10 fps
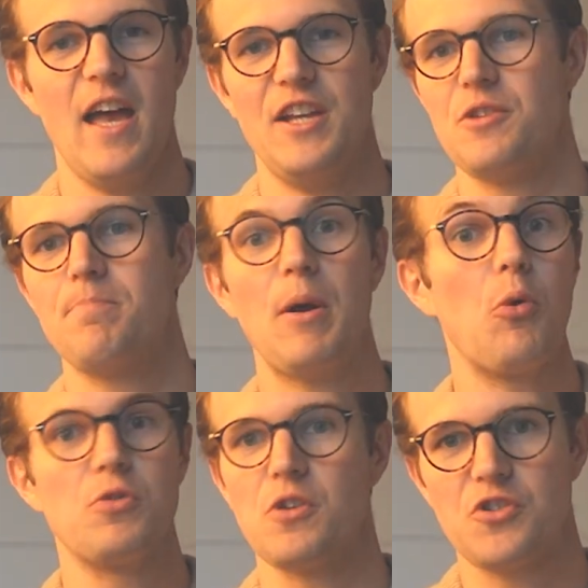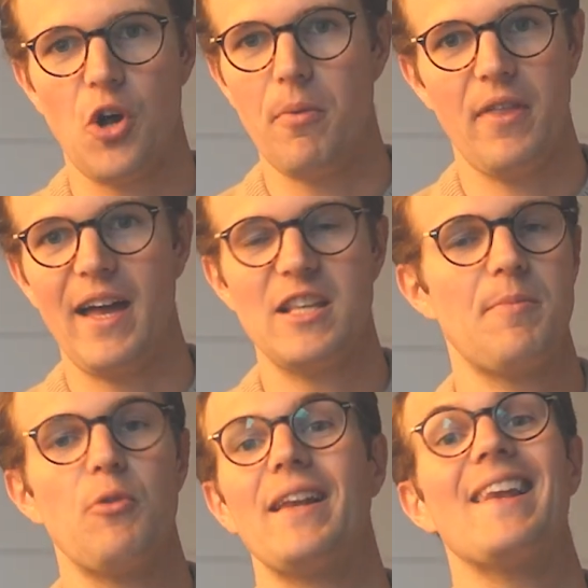It just builds on top of that. It's
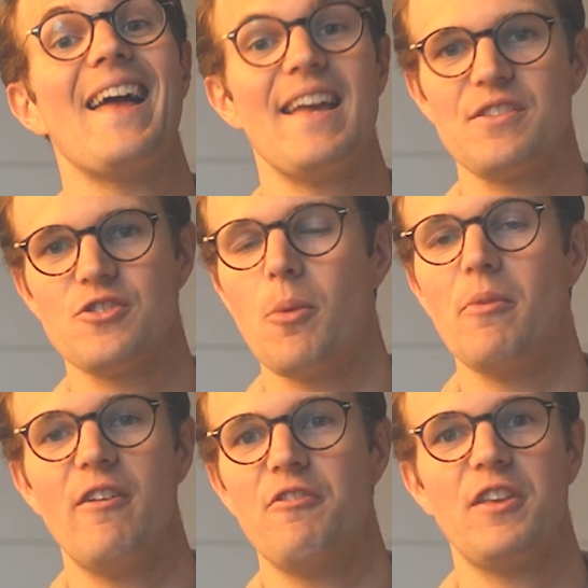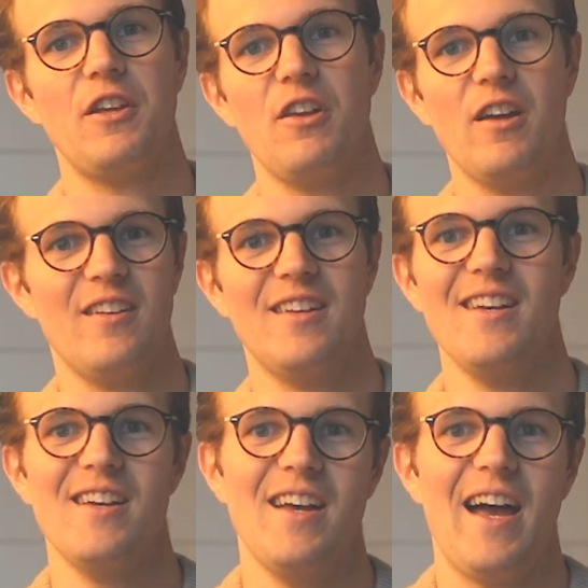building layers on top of everything you learn
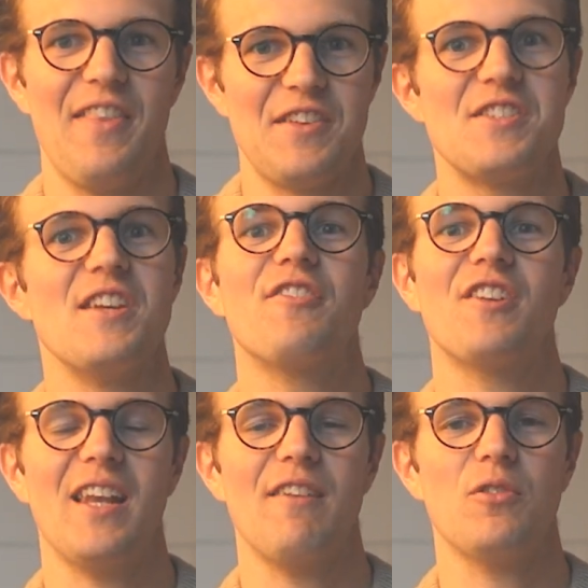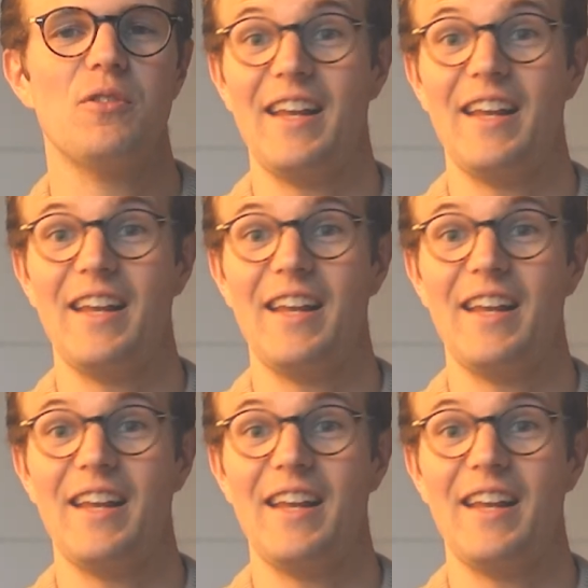at the certificate level.